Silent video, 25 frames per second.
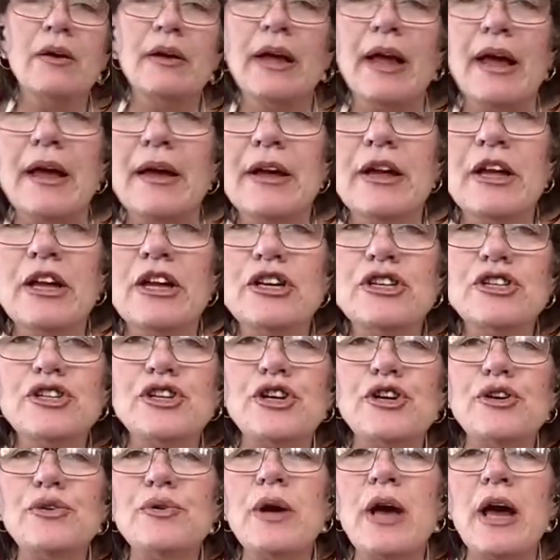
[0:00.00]
Okay.
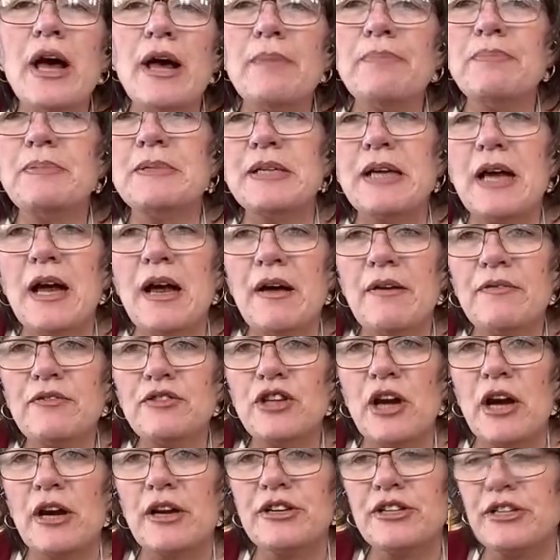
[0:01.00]
2 cups of
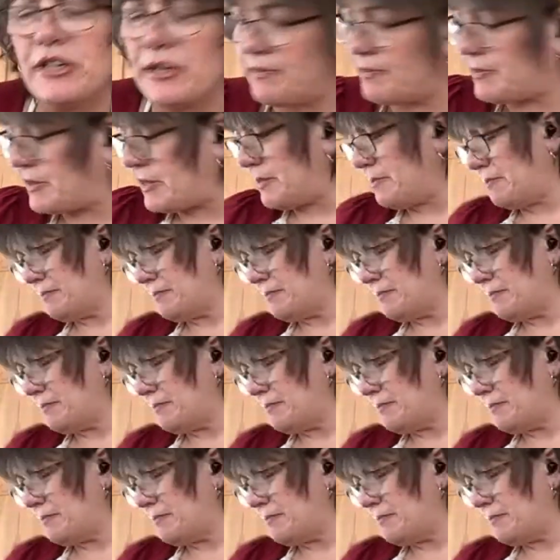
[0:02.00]
chocolate.